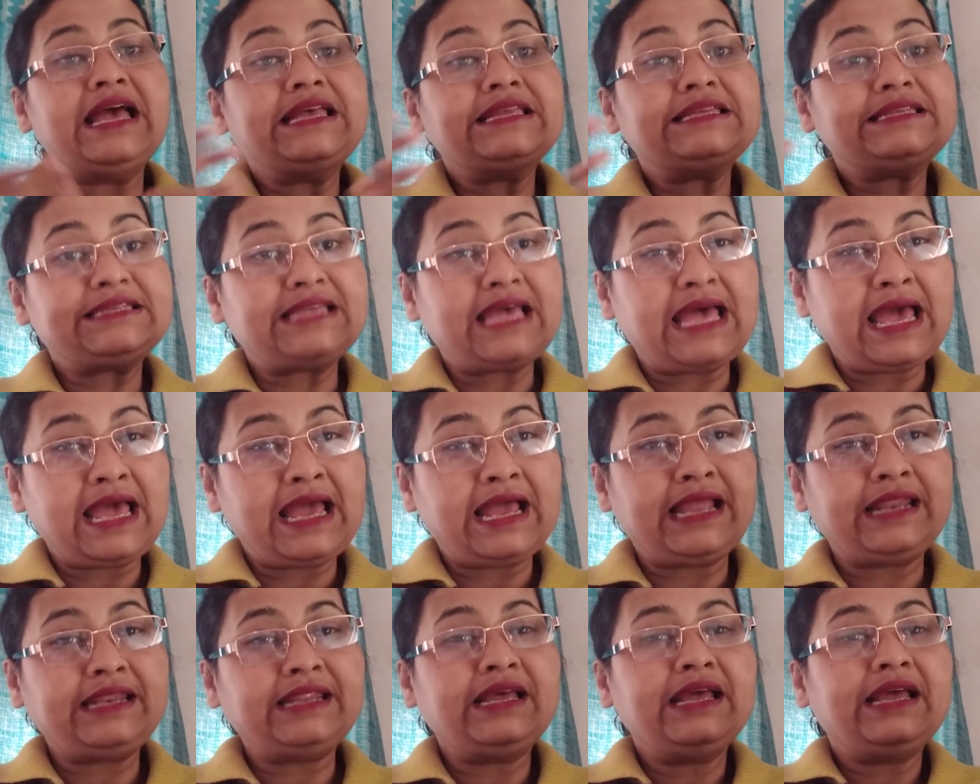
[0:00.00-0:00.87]

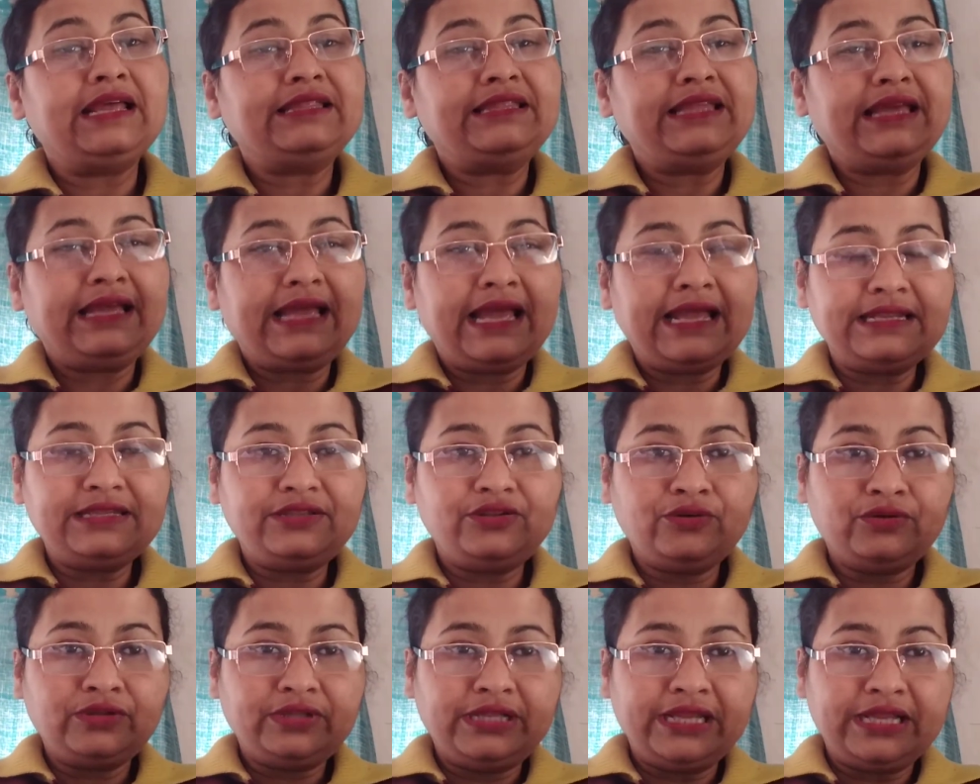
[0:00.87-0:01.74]
sad they
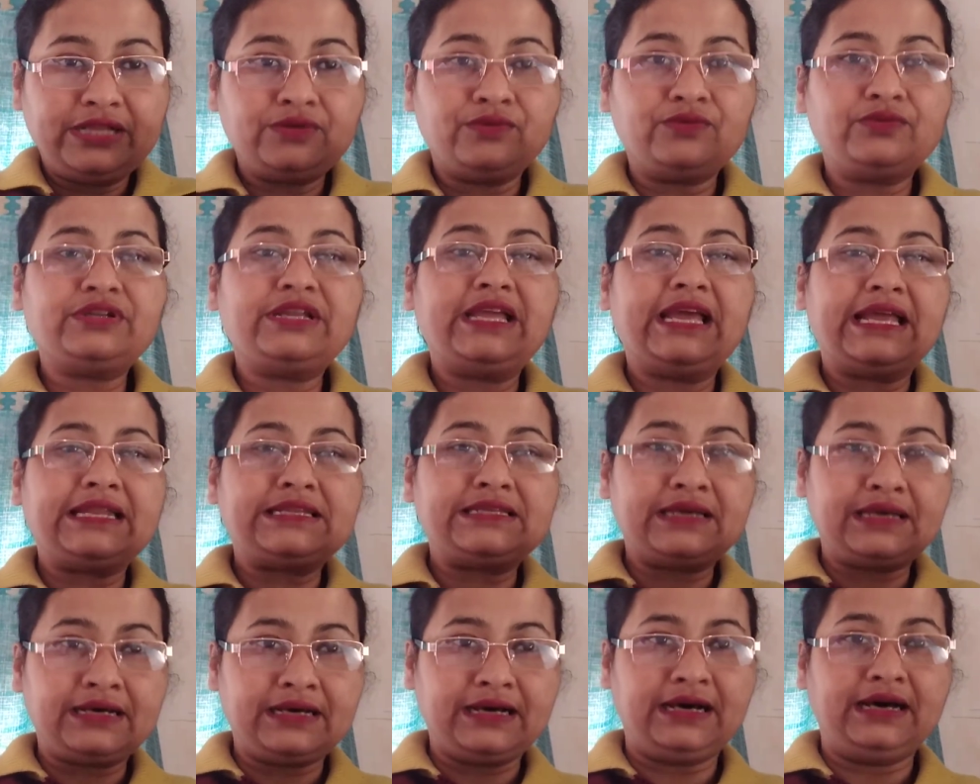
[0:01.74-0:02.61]
get they don't
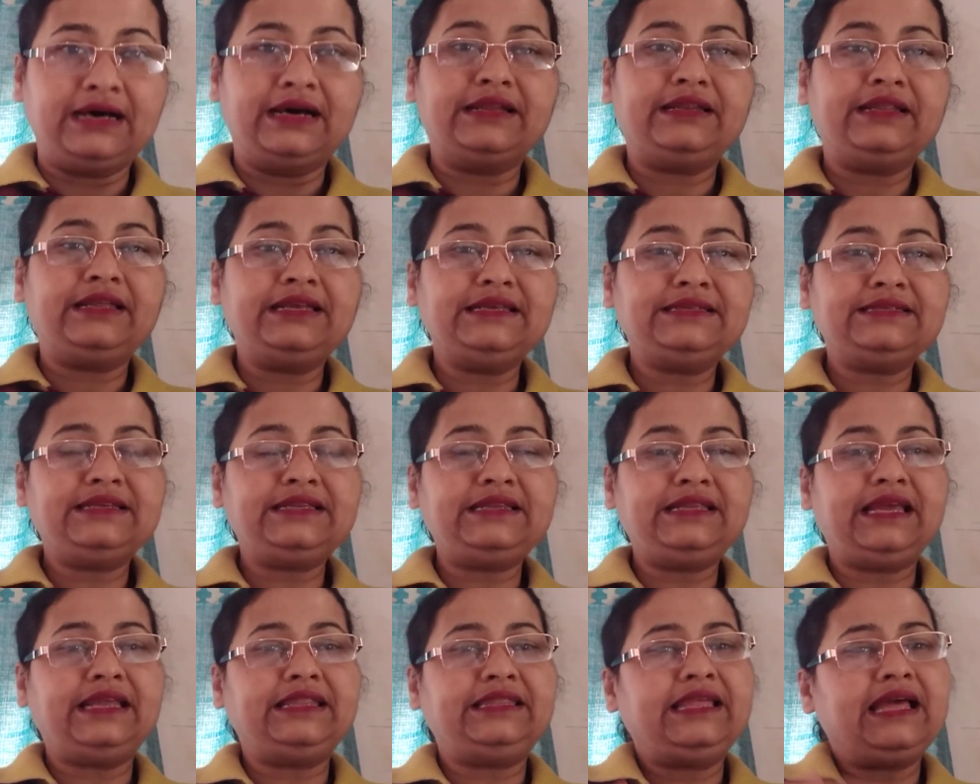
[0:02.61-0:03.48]
get hurt
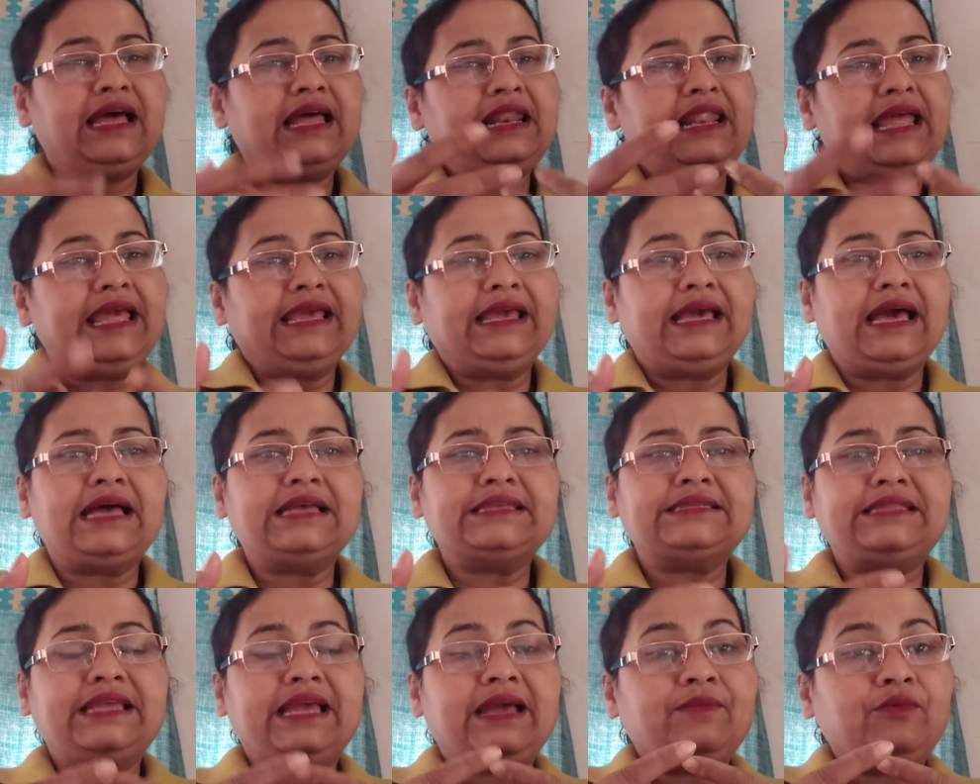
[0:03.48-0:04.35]
isn't it they are like us they